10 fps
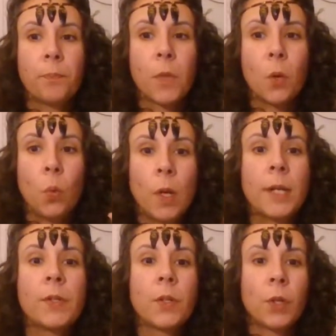what
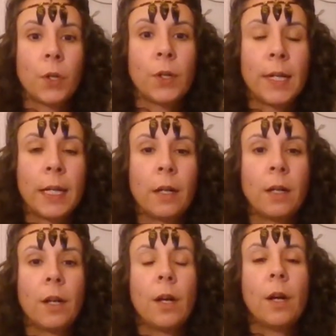is occurring
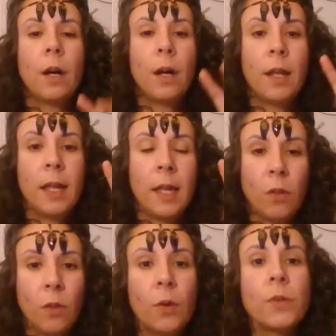
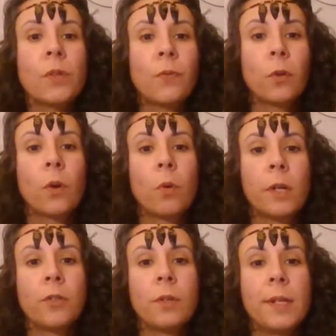in those four
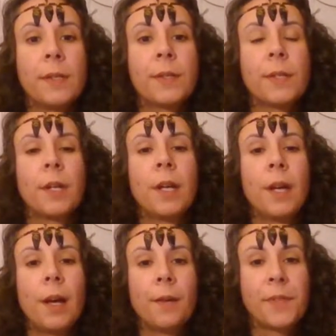quadrants
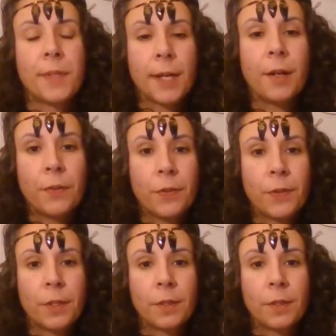of self